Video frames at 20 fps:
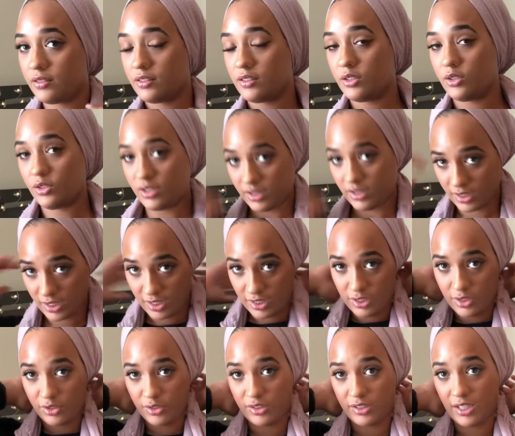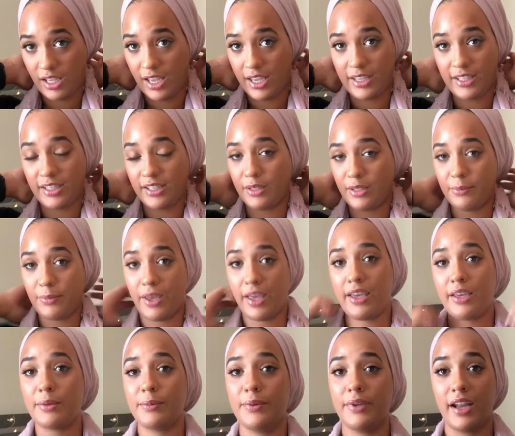you can either tie it in the
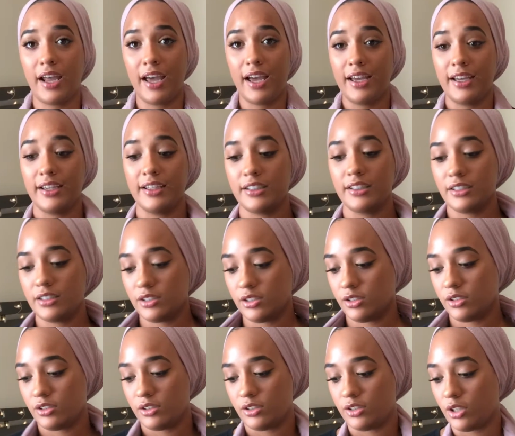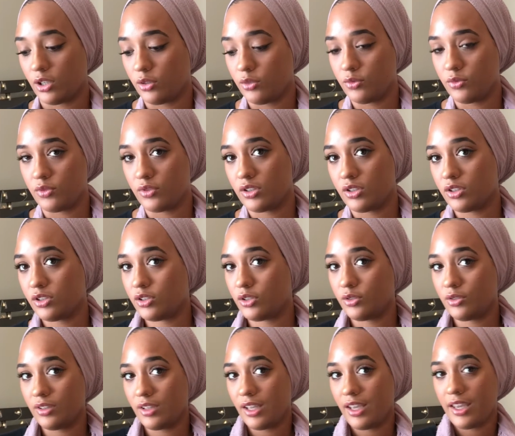back, but I don't
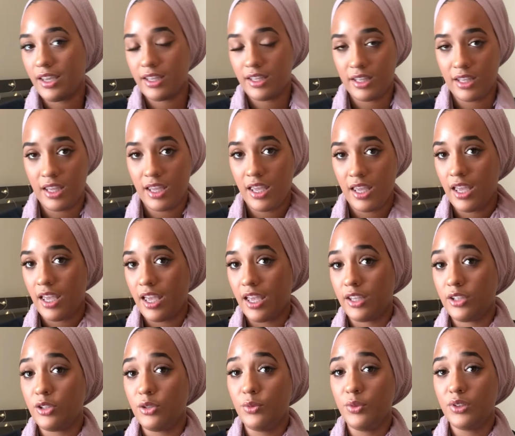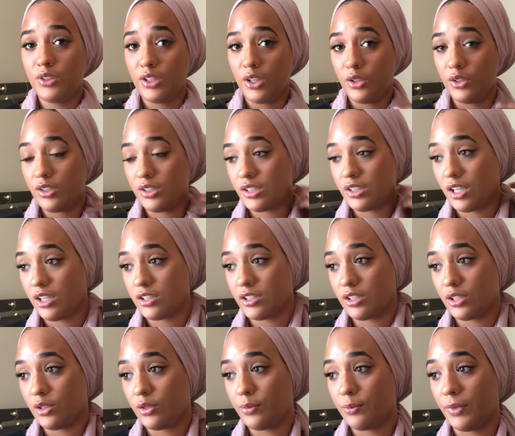do that. And you will notice
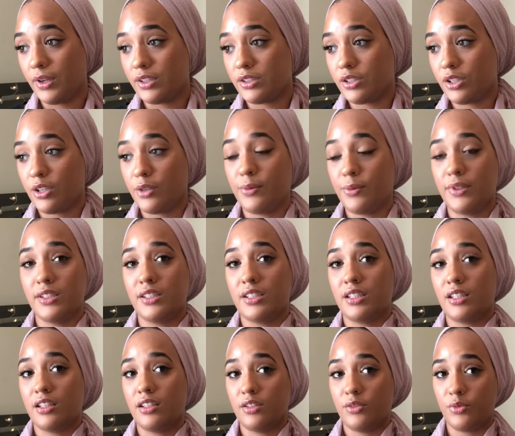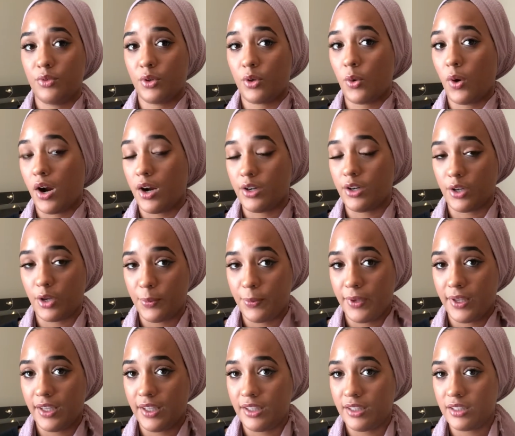also my turbans require no
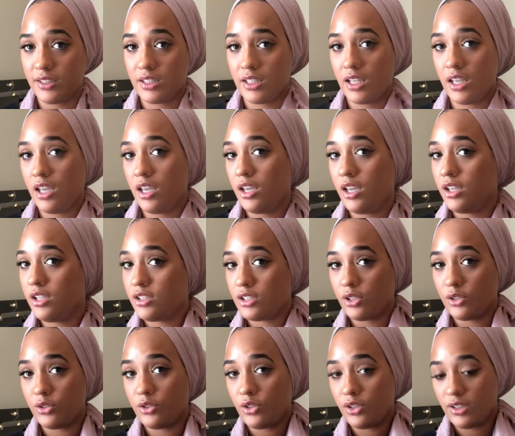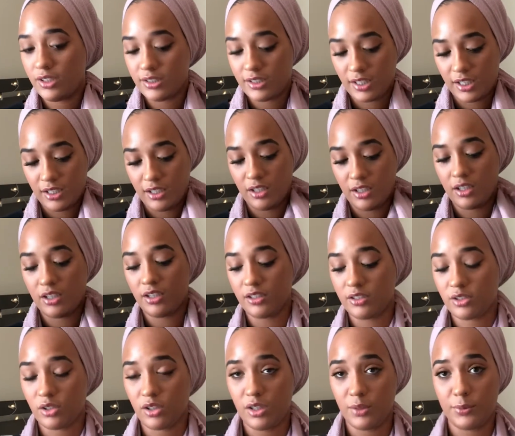pins. So you're gonna take,
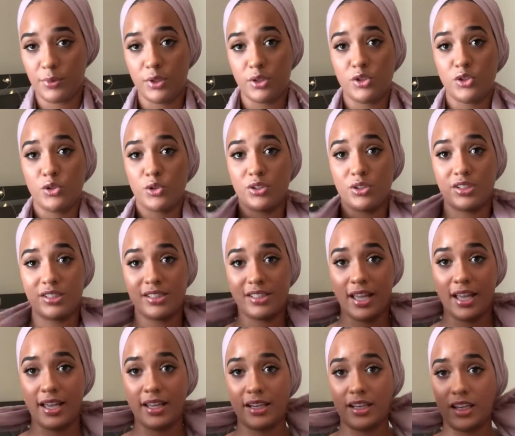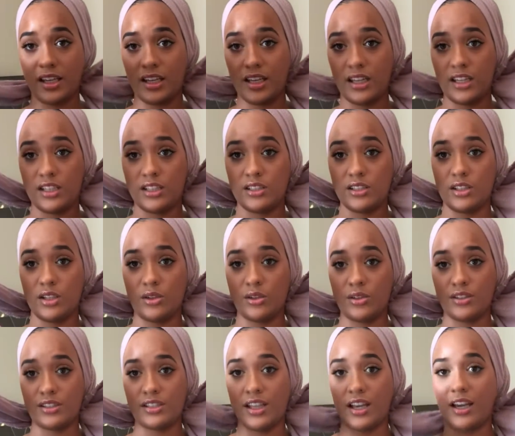it's gonna be a shorter side and a
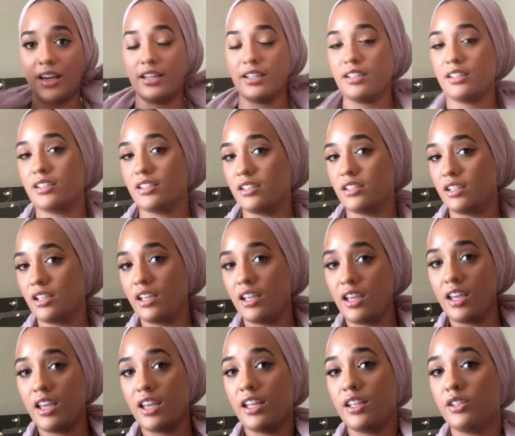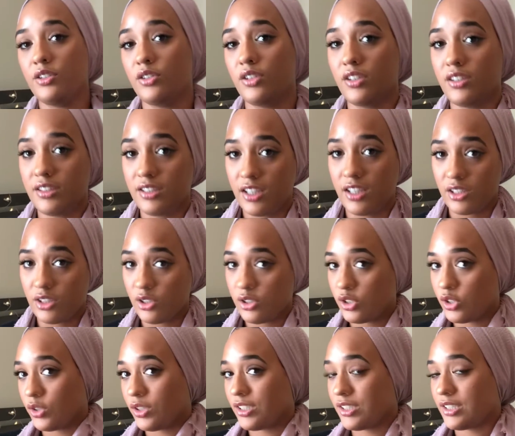longer side. And you're gonna take the
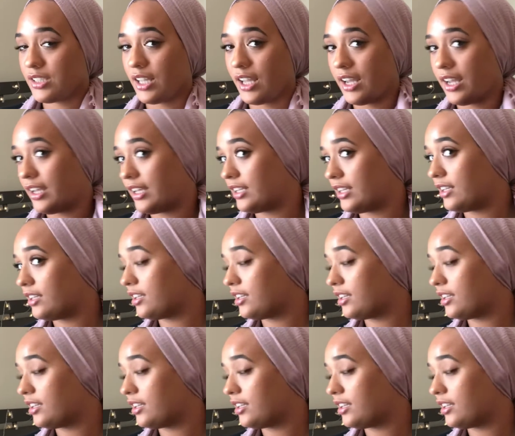shorter side,